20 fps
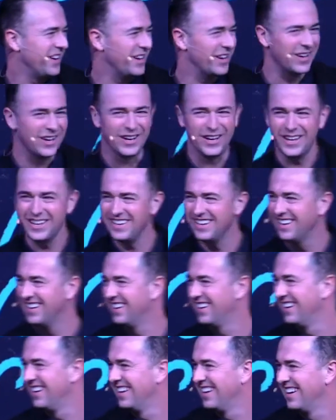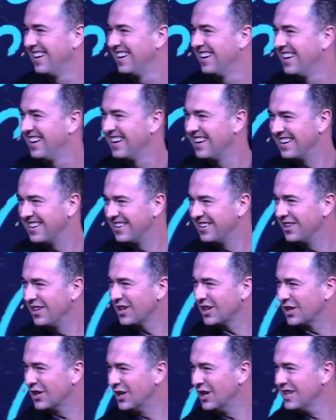good? You look
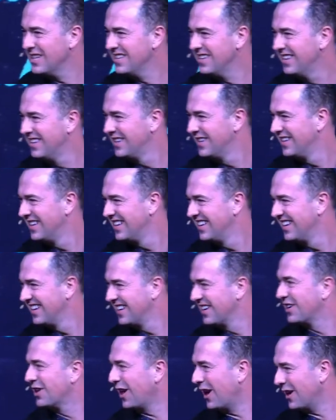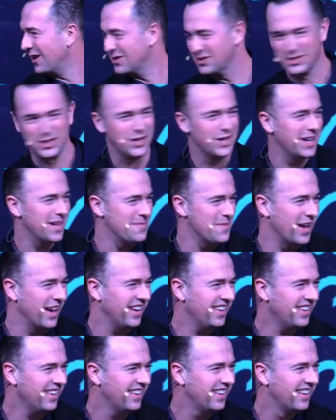good. God is good,
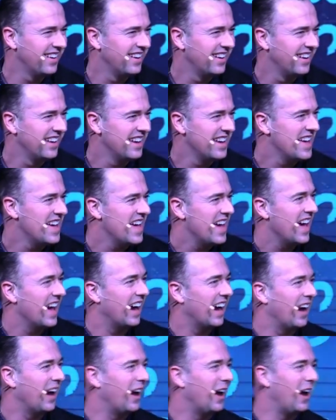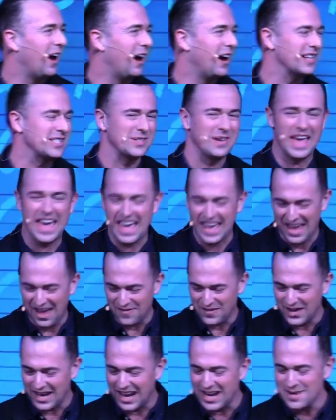amen? Awesome. Hey, if
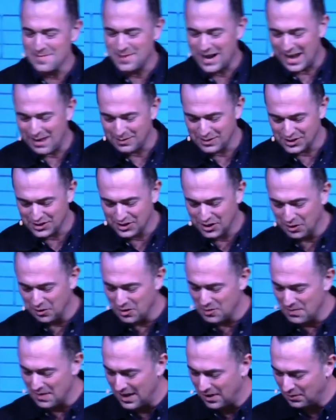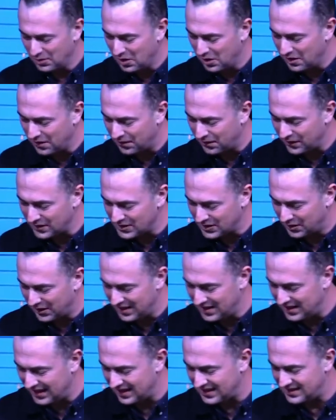you got your Bibles, turn with me. We're going to 1
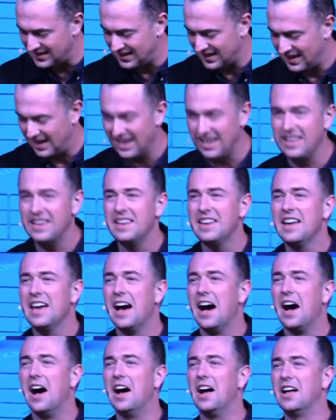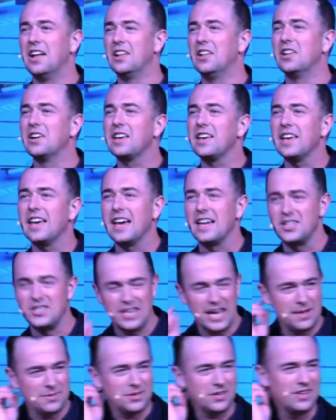Corinthians tonight, uh, looking at
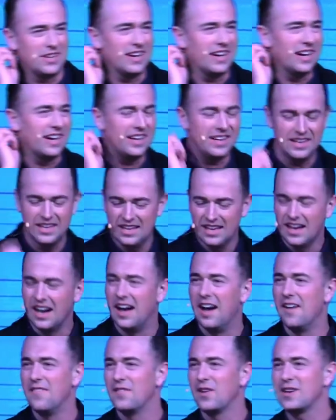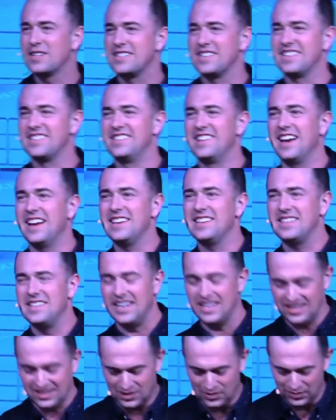chapter 9, uh, verses
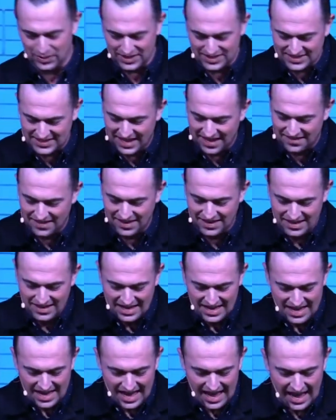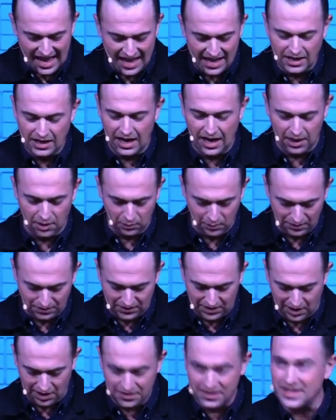19 to 27. And uh, we've
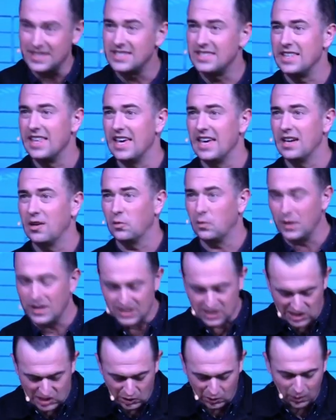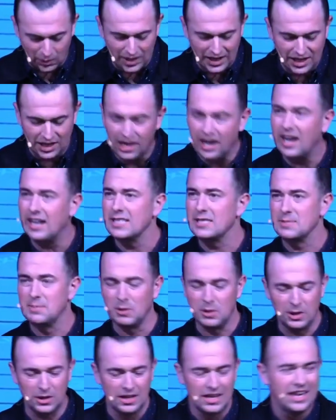called this thing Restoring
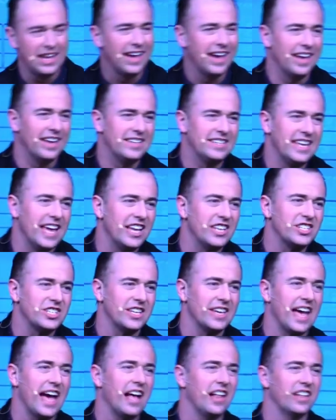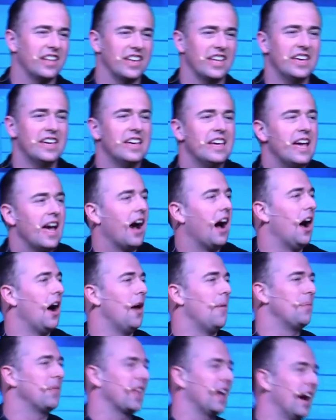Gospel Intentionality.
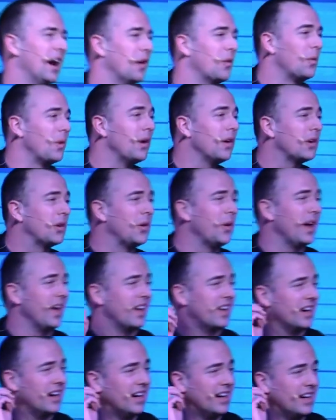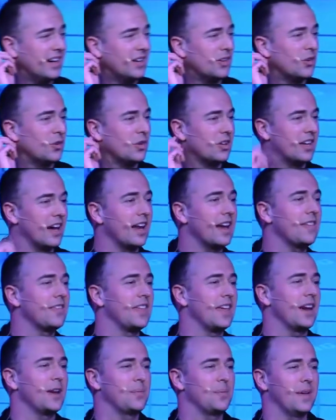Um, uh, real quick, uh, got off
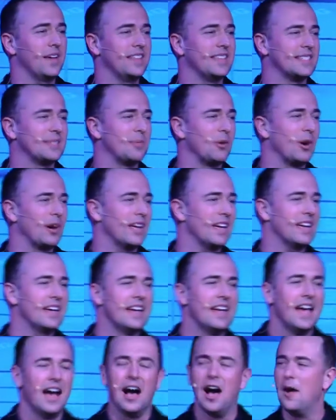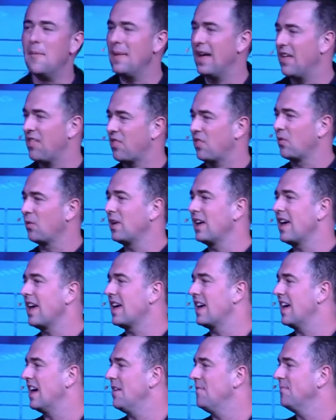the airplane this morning. Um, at 3
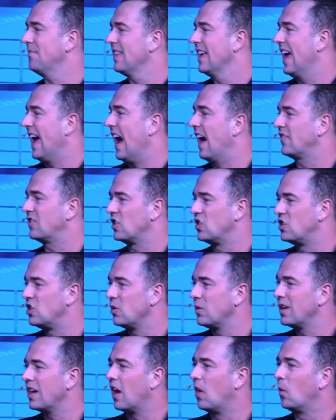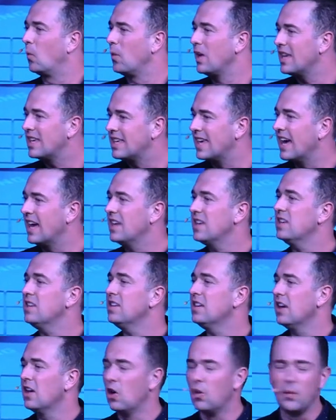a.m. after doing a weekend
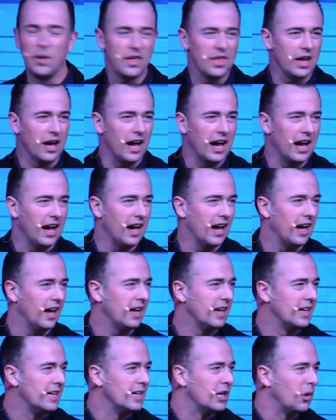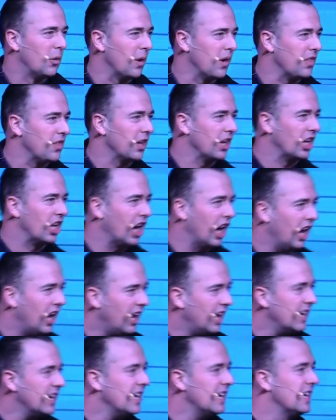with uh, with
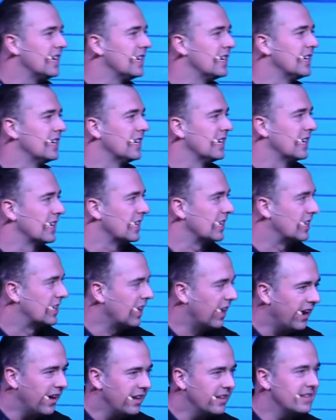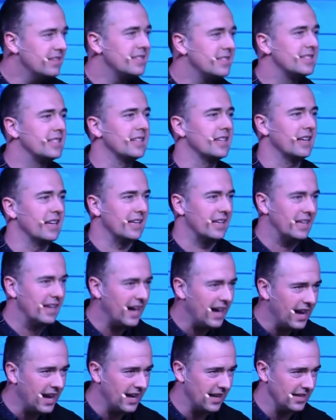God, guns, and
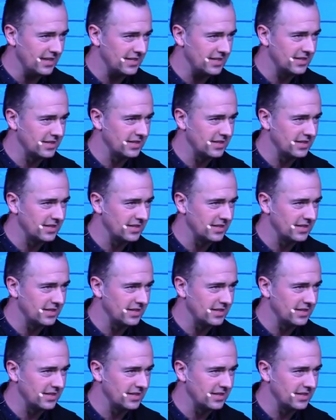guys.